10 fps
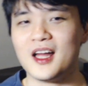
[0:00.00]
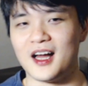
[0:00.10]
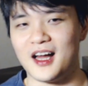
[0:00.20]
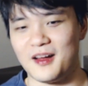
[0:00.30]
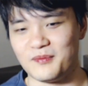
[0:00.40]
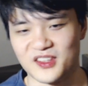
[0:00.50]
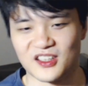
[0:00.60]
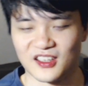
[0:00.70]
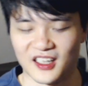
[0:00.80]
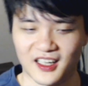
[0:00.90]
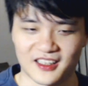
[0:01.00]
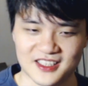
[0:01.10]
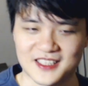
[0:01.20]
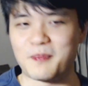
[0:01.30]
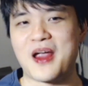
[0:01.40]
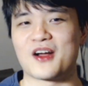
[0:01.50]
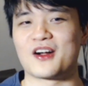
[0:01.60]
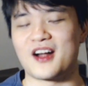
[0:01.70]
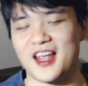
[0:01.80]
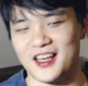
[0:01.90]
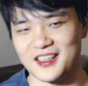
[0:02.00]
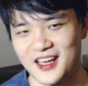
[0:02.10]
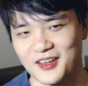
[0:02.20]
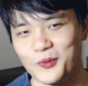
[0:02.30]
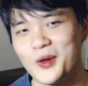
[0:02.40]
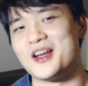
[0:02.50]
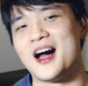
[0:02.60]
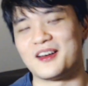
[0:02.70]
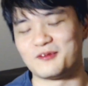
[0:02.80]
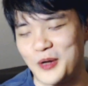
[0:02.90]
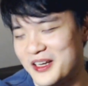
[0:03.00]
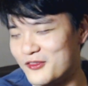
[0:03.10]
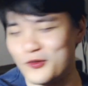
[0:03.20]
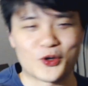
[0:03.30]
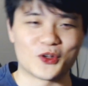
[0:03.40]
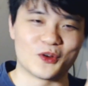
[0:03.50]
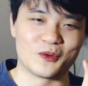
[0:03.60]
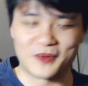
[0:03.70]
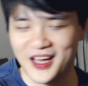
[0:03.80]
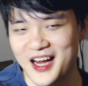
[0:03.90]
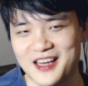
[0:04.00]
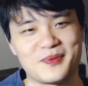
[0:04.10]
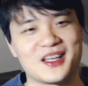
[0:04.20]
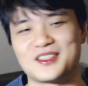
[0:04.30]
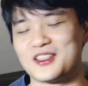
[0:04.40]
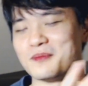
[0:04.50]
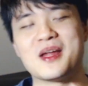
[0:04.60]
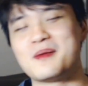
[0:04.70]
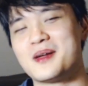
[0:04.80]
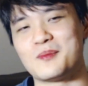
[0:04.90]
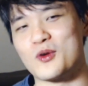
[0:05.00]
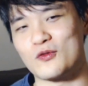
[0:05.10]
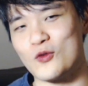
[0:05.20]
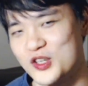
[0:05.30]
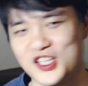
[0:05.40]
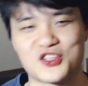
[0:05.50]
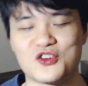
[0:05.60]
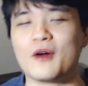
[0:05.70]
despair and whatnot waiting for you behind, because there's many, many more forces.